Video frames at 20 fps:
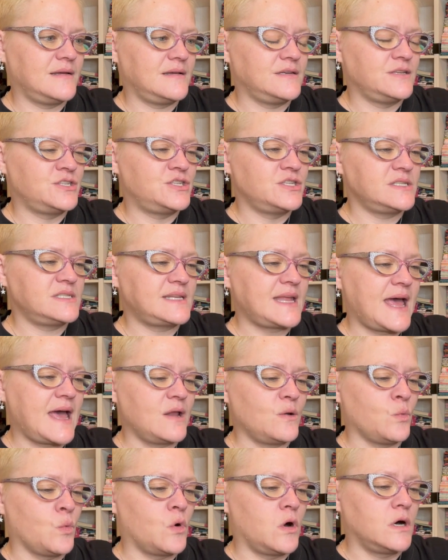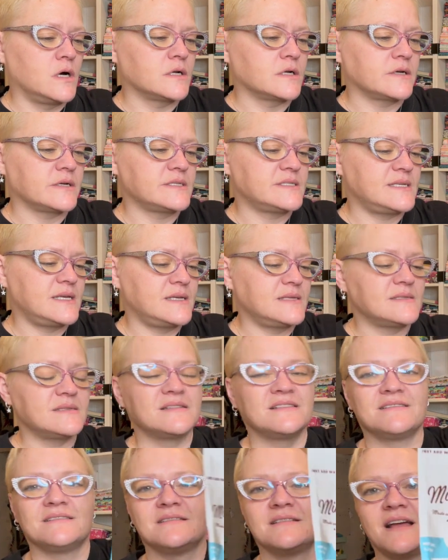Just add water, it says.
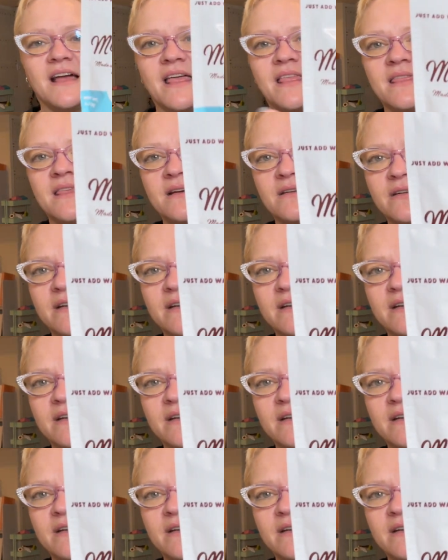And there